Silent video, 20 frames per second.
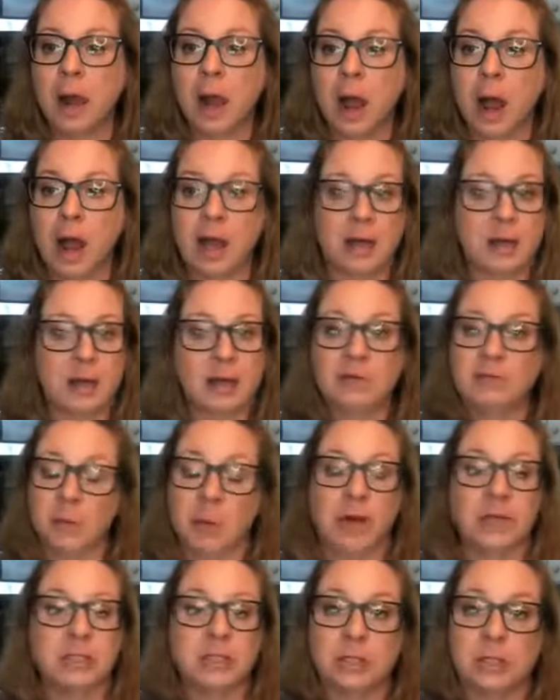And if you're
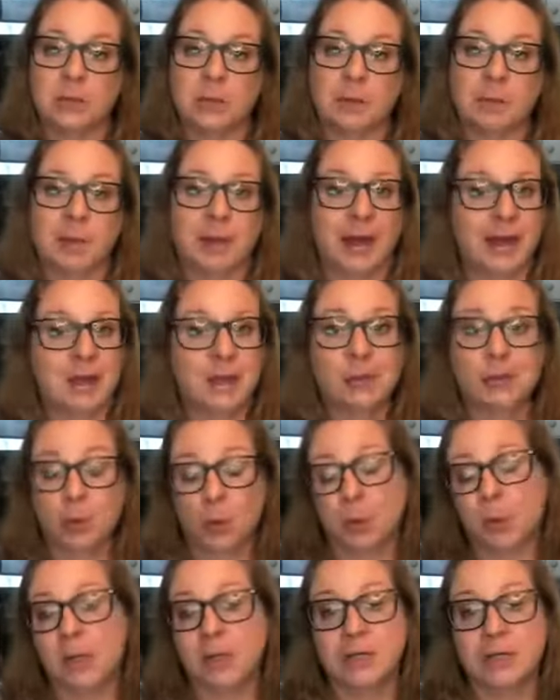watching the replay,
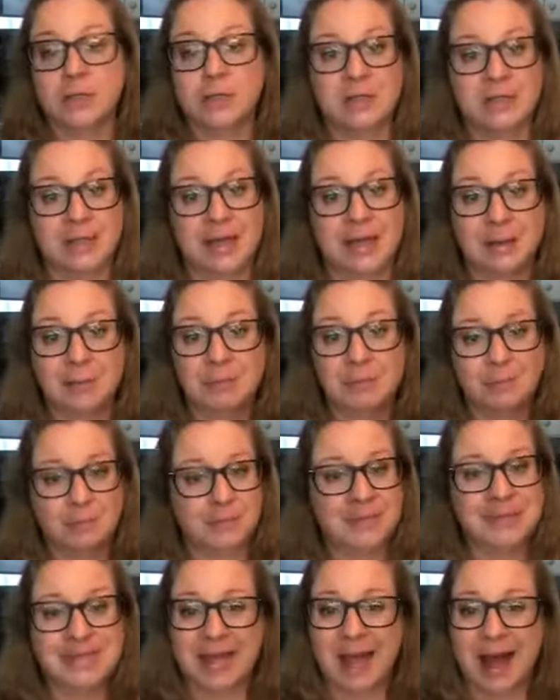totally do the same.
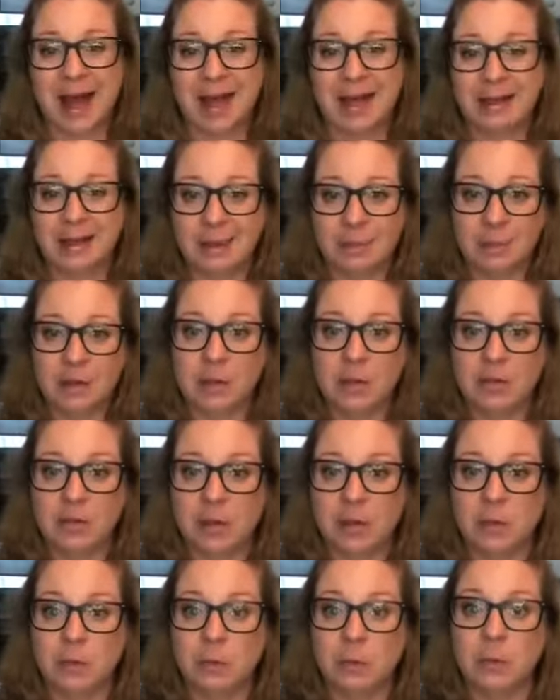Say hi. Let me know that
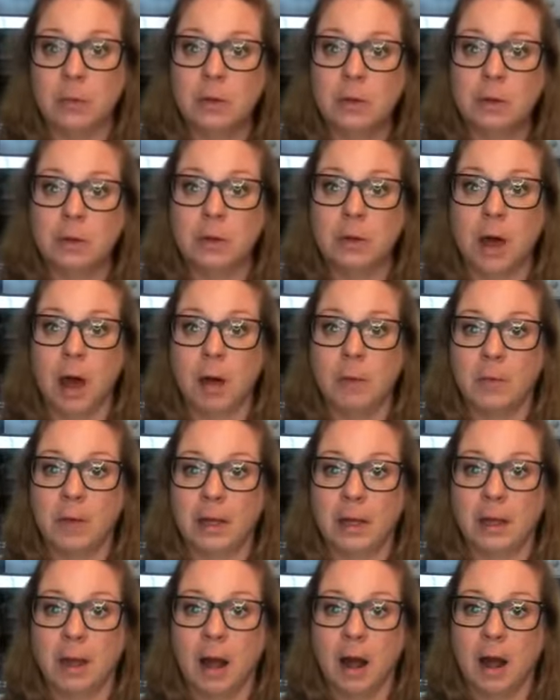you caught
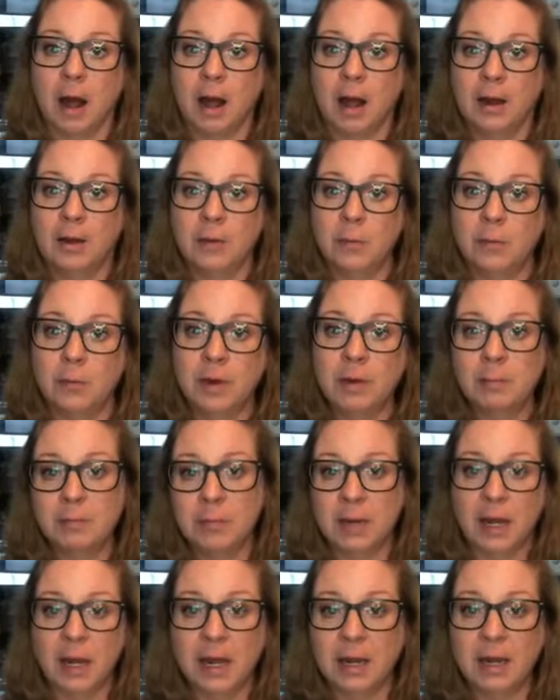me on
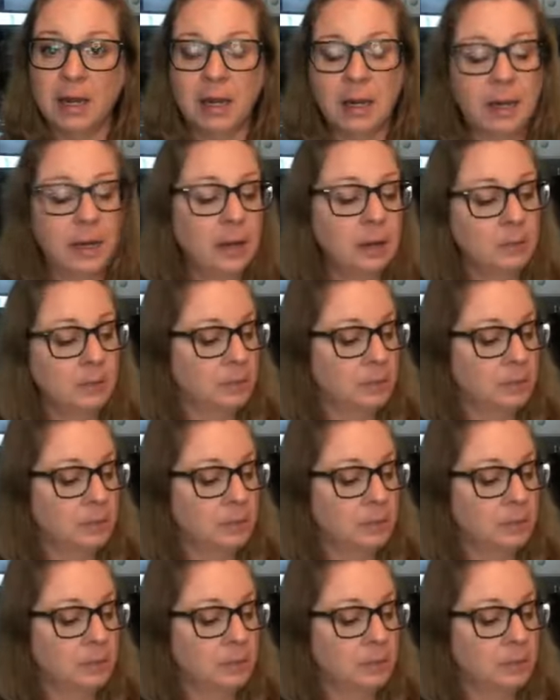replay.